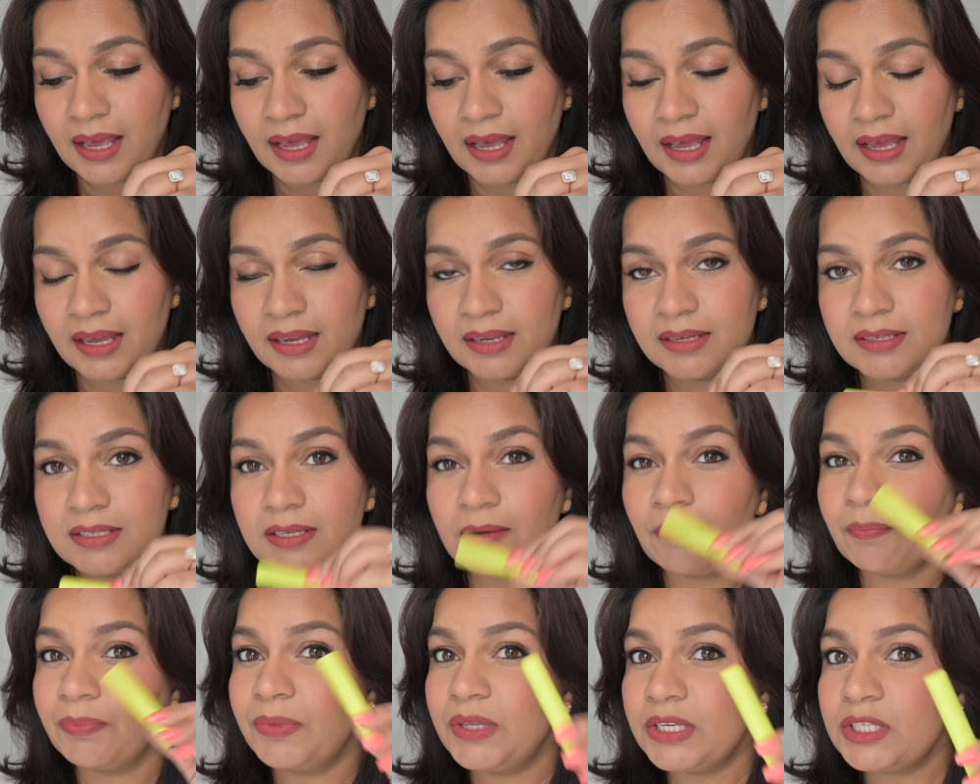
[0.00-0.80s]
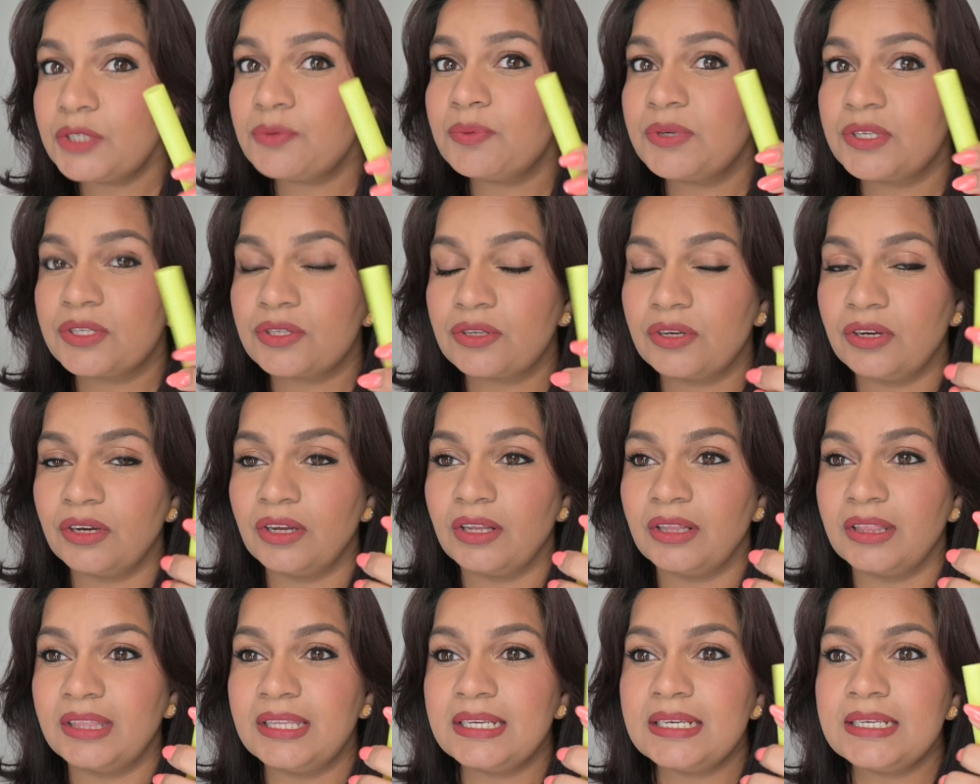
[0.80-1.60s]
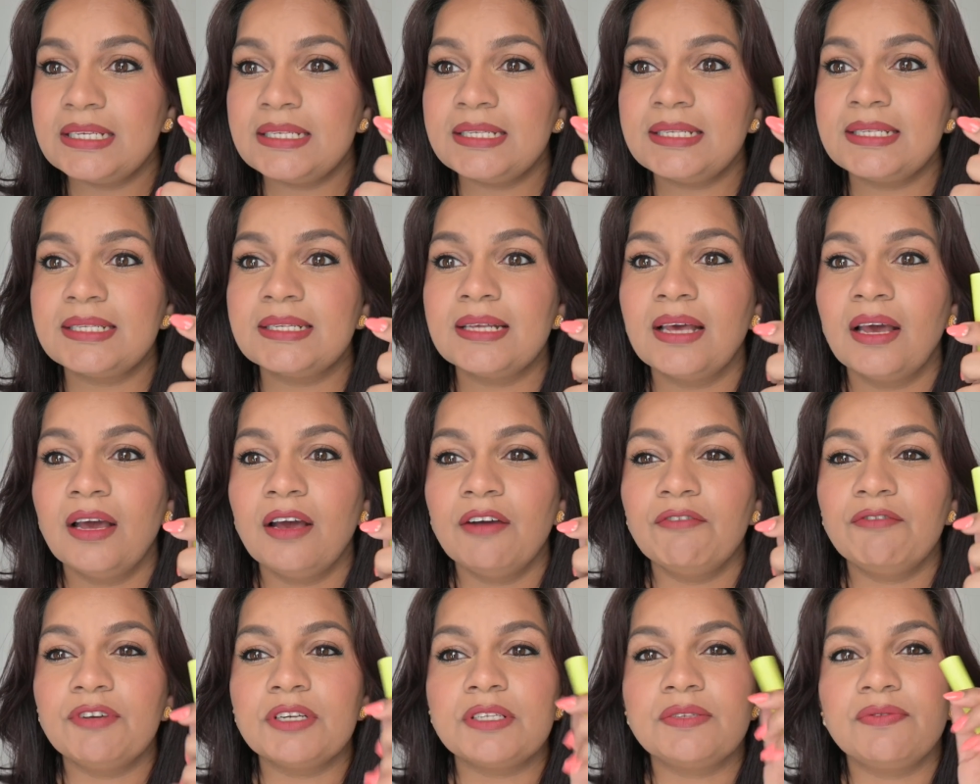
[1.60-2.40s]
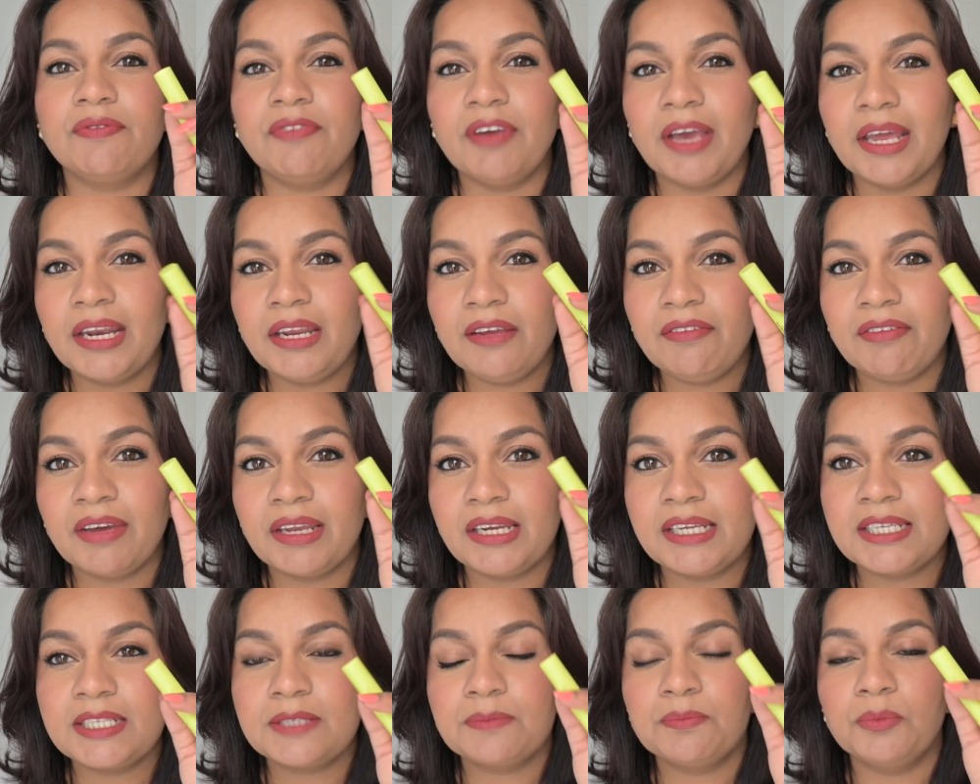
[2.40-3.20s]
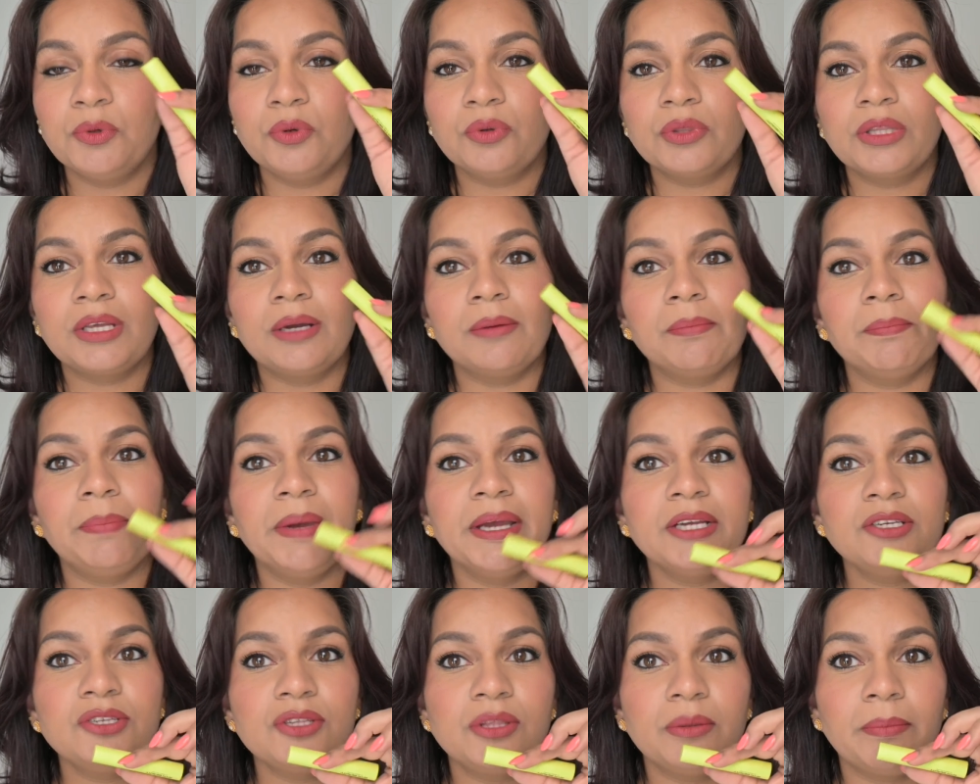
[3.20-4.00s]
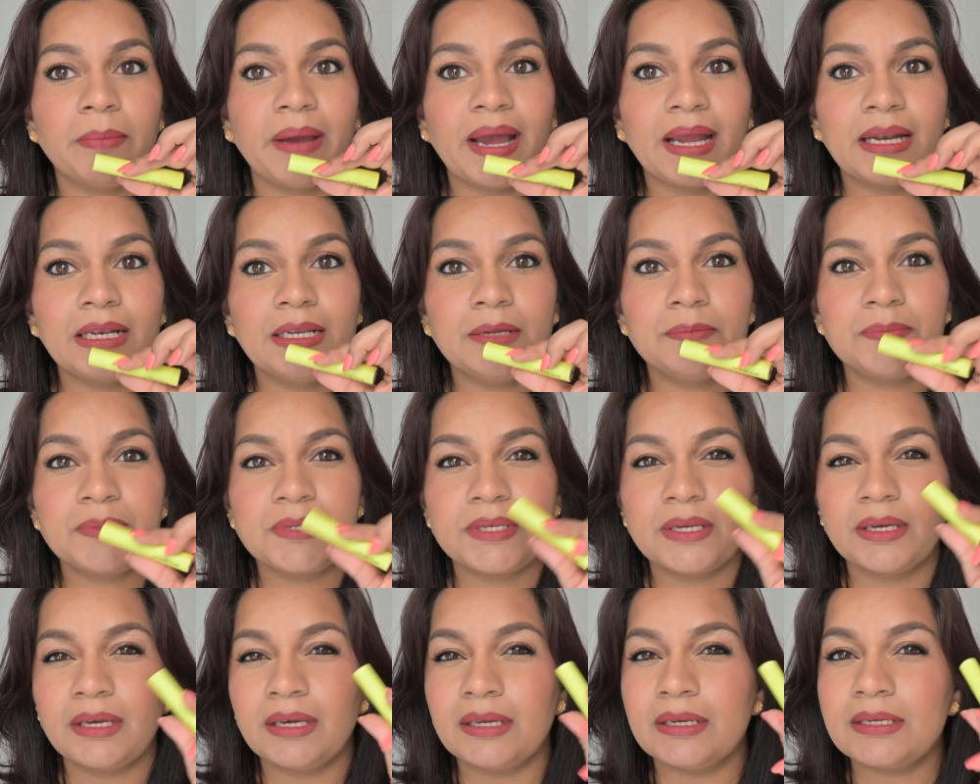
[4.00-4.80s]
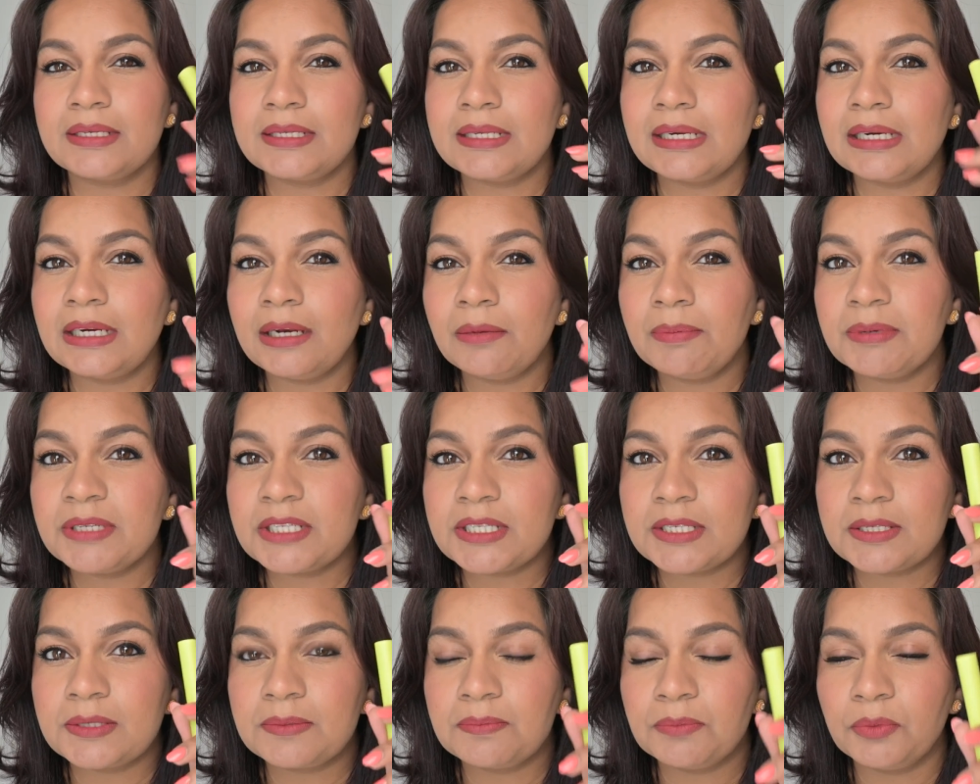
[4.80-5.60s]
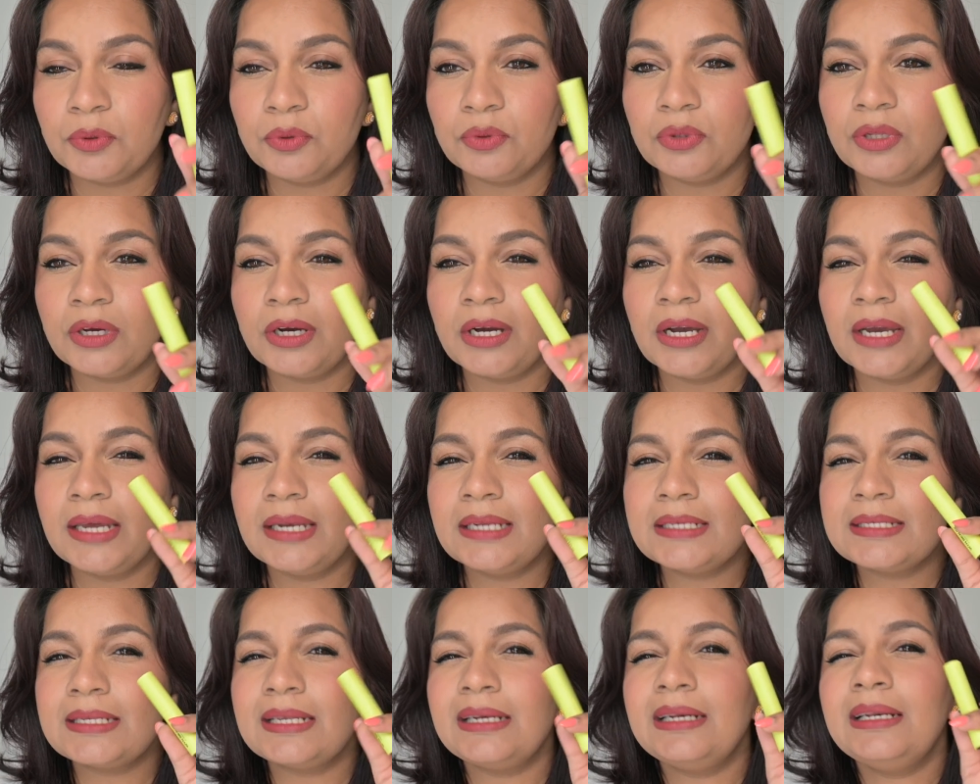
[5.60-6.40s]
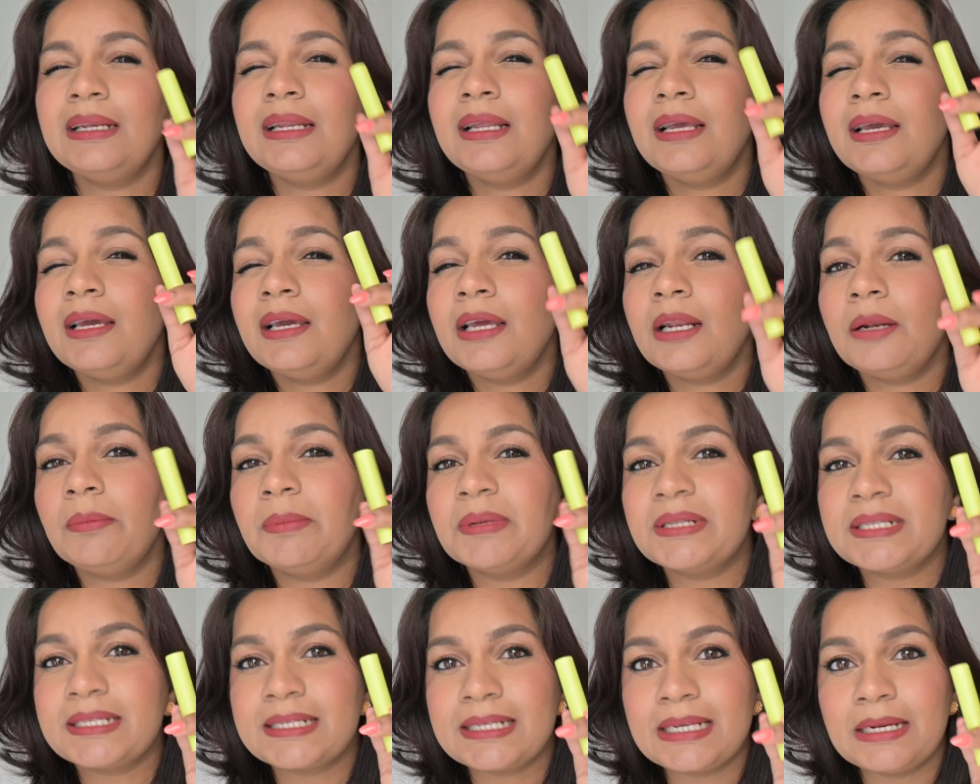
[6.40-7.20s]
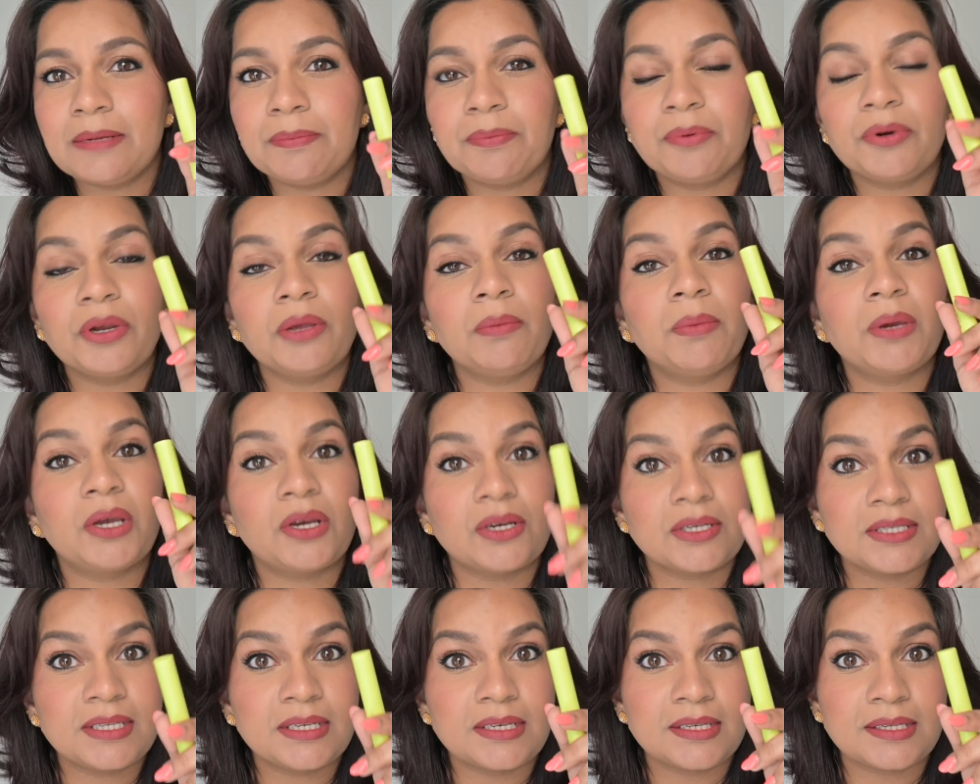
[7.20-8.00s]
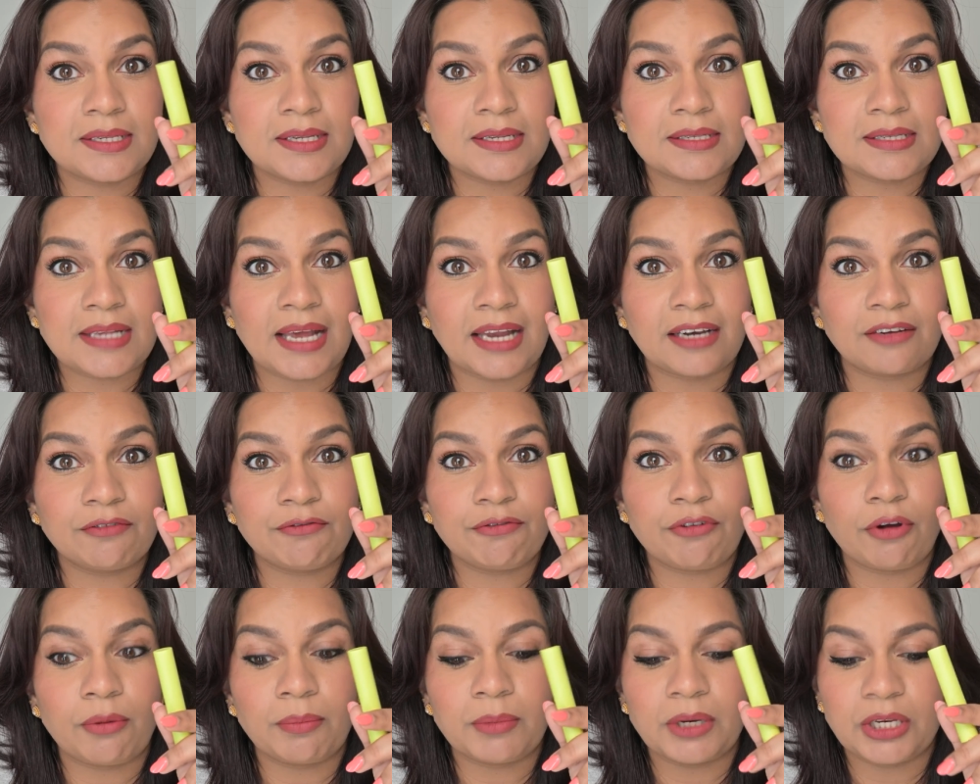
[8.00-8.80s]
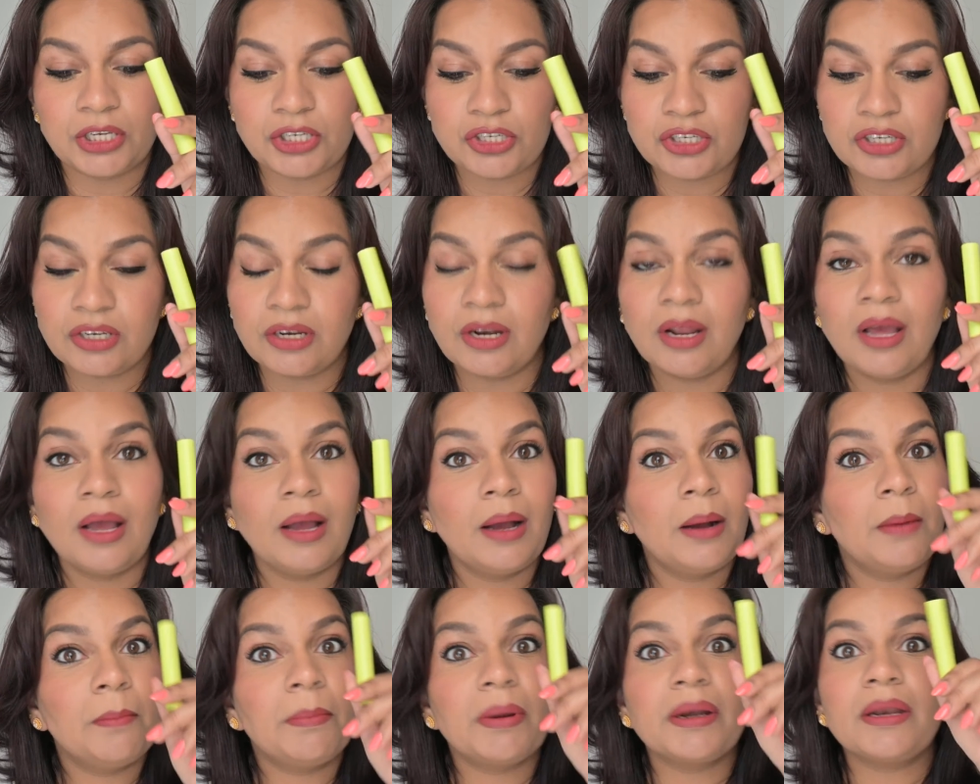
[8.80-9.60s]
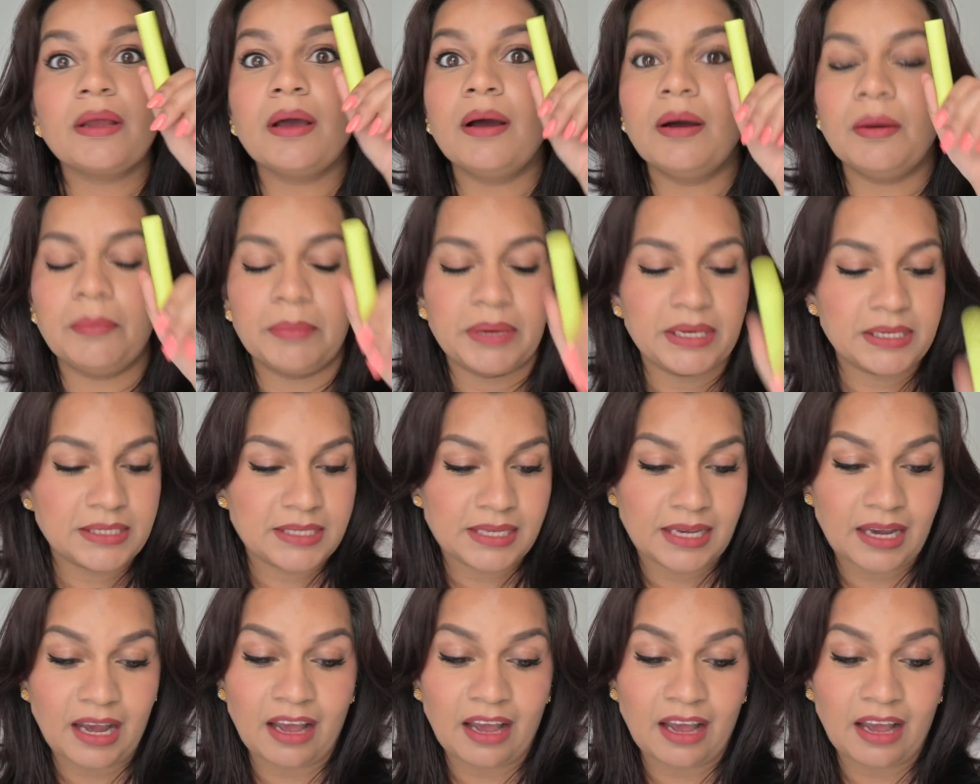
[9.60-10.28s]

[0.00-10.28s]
And this was good. This was very, very smooth compared to the matte lipstick. It is a little bit smoother. It is a little bit slippery because it is a satin formulation, but amazing.